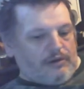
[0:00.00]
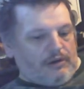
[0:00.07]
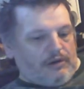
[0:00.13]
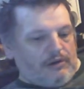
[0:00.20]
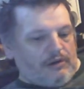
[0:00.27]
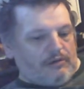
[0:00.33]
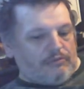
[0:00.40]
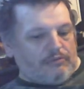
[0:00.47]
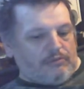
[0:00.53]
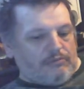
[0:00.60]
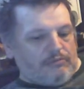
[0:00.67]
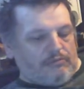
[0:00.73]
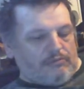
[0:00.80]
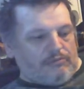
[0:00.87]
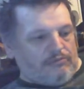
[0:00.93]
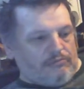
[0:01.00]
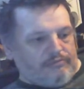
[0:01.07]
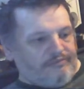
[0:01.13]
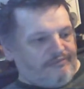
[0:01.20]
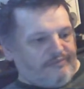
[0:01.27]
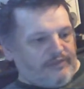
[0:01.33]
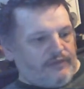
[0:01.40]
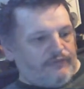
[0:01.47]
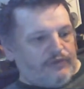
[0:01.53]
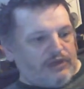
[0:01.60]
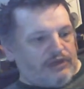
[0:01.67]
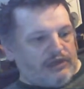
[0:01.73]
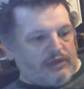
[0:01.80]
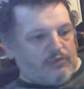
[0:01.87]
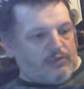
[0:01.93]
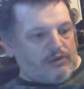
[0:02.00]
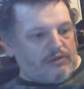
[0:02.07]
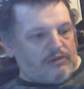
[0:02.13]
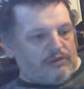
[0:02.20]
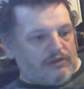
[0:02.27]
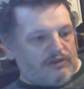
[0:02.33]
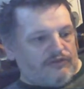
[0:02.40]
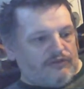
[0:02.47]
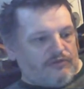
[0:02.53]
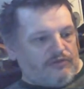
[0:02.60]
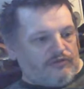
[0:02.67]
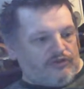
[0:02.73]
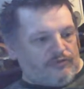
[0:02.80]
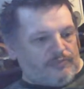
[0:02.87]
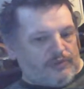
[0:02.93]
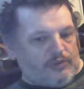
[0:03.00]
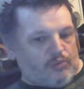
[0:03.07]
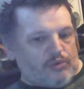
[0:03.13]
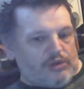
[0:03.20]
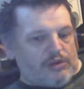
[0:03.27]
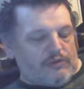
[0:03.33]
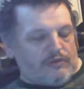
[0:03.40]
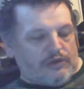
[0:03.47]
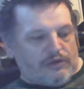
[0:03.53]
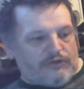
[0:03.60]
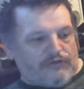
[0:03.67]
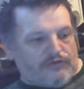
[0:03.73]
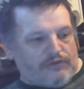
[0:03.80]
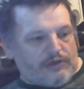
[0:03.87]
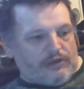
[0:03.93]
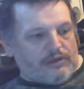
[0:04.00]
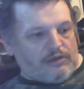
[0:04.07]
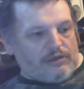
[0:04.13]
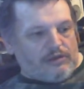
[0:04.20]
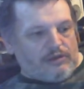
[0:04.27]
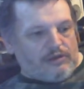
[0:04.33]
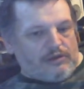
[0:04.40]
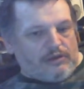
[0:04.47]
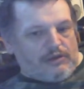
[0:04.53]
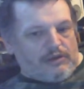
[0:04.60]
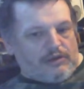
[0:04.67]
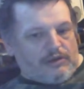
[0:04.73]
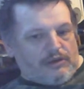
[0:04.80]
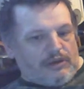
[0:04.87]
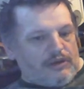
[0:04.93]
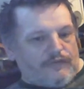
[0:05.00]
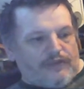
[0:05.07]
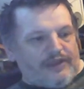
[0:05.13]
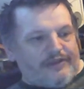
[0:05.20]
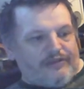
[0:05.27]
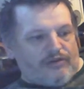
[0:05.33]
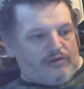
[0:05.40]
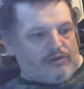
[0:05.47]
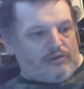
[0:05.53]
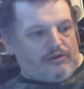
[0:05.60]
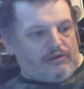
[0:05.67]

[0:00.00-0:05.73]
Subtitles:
know, if you're going to get one of these, just be wary because, like, if they're not